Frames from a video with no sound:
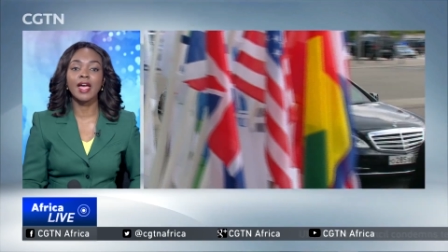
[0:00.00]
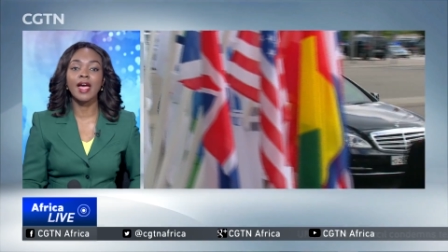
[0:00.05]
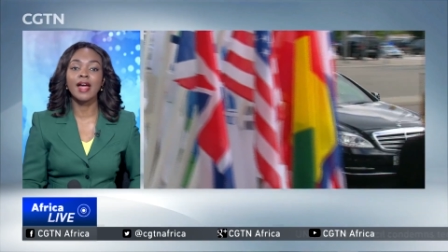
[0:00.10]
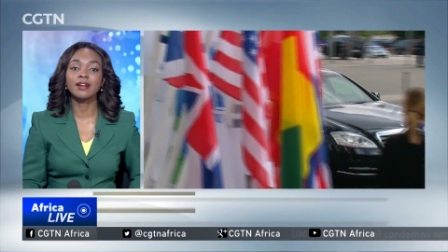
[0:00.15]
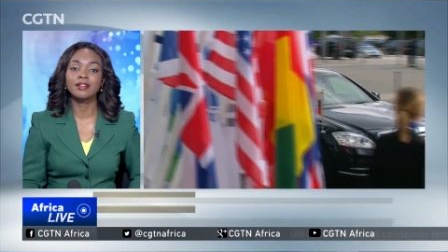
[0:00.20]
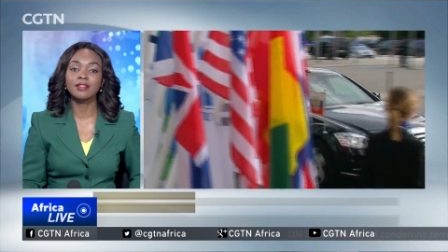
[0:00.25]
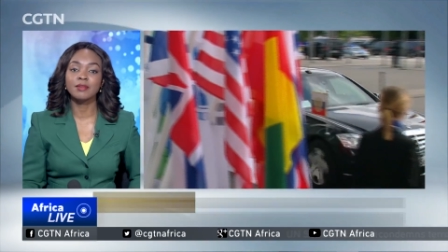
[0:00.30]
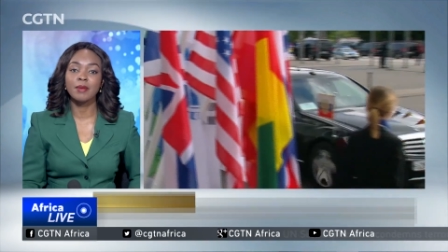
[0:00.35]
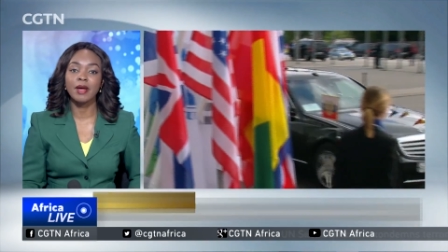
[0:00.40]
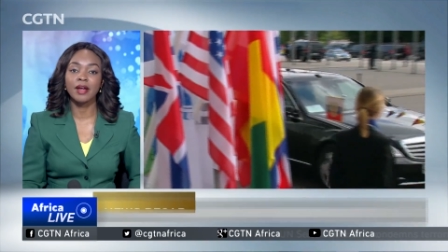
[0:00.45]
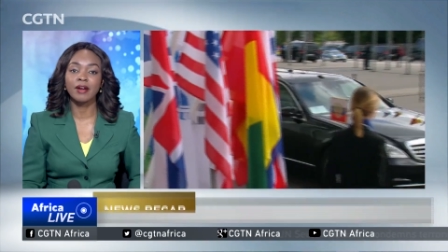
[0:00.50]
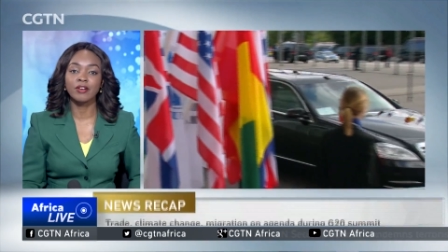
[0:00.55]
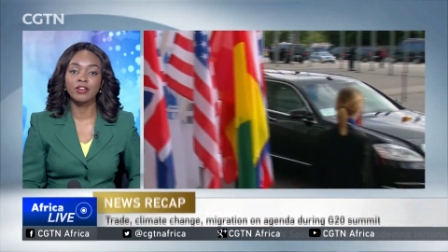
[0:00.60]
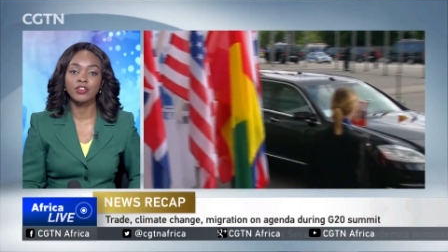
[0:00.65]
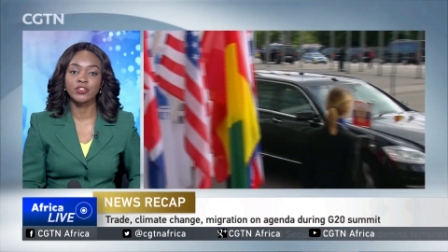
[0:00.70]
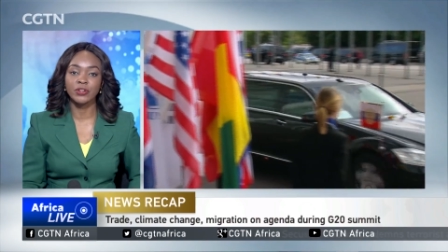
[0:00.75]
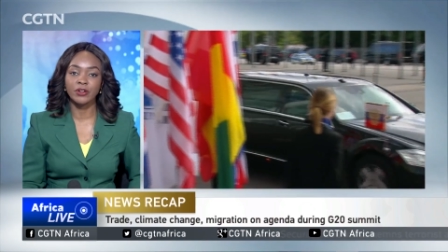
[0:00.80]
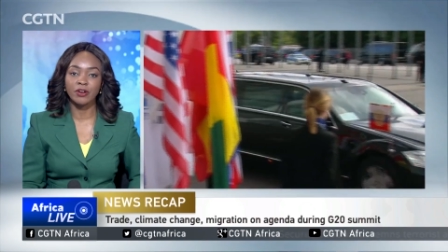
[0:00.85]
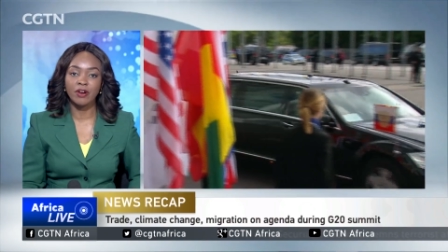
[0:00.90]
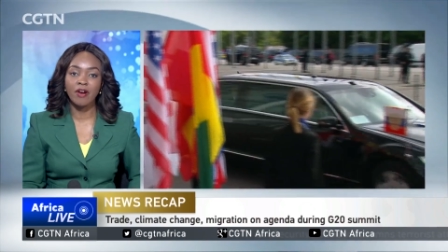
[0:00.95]
and the
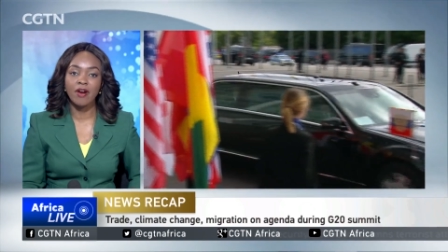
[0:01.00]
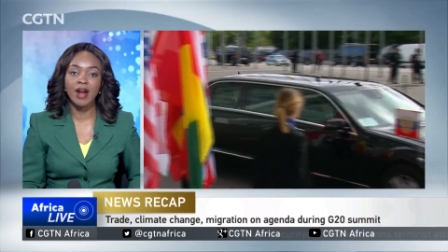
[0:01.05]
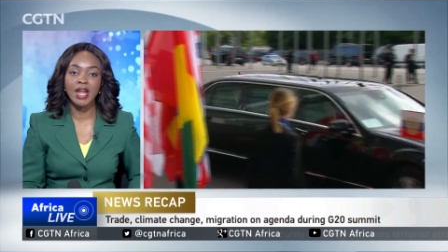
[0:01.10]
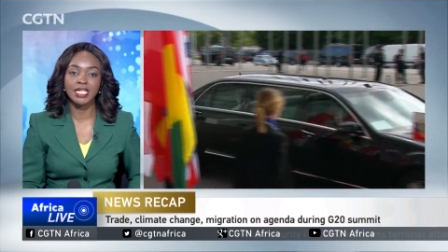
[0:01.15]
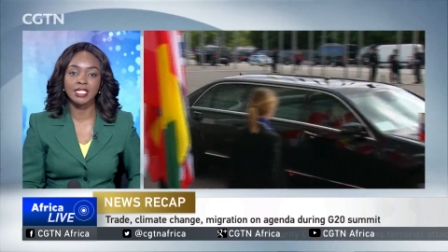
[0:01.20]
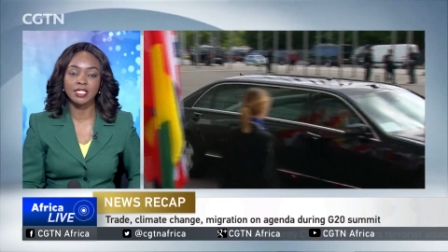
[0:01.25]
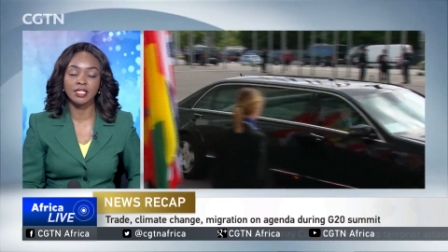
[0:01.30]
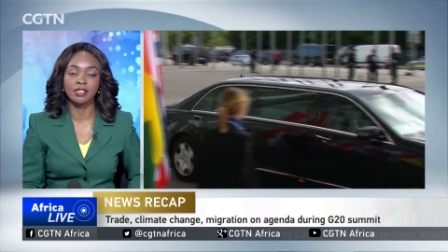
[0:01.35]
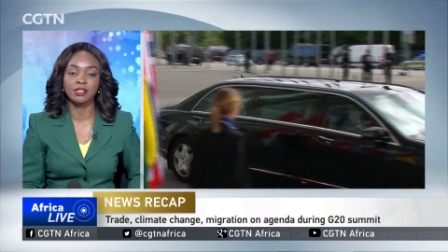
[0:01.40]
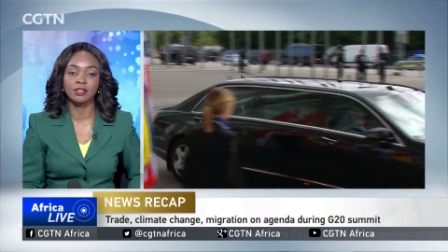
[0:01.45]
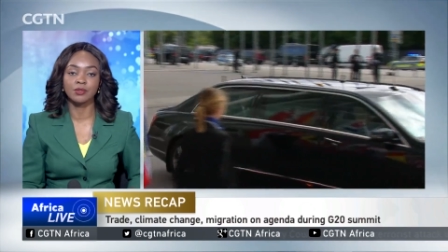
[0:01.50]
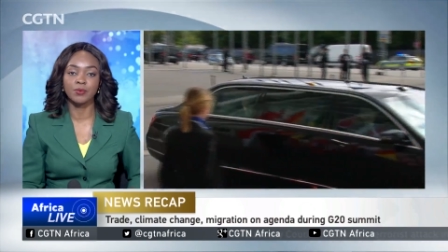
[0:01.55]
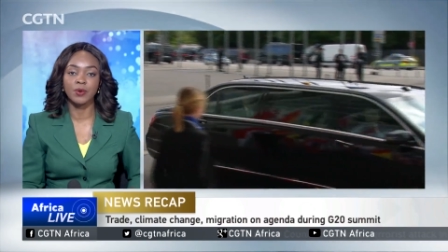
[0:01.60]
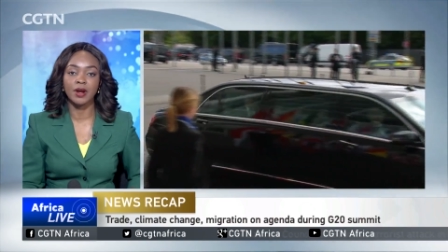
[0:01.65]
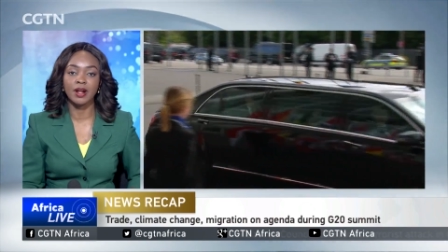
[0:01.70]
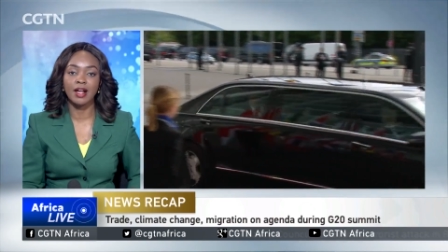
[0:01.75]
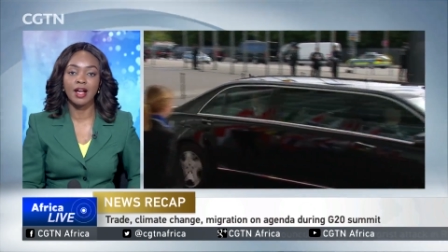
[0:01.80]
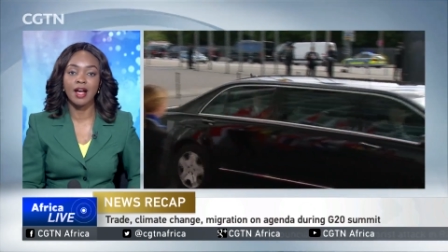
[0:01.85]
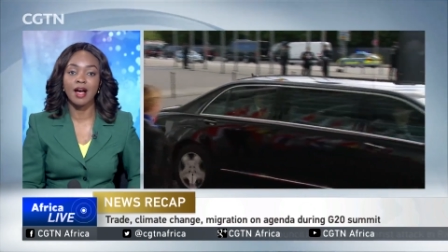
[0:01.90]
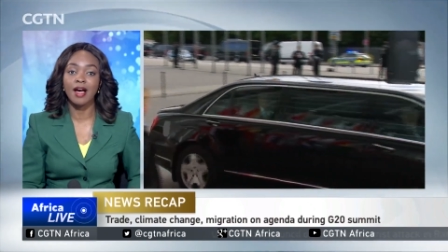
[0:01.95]
migration crisis
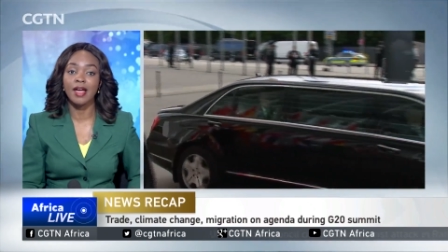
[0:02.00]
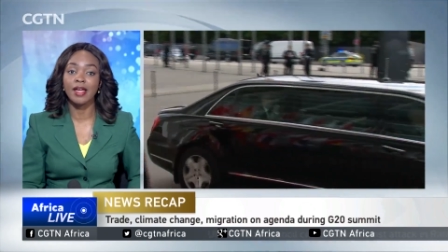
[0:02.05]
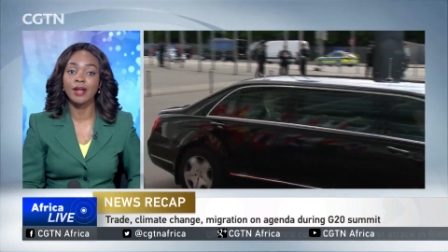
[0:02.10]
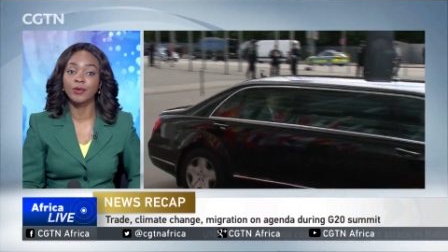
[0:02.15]
rank high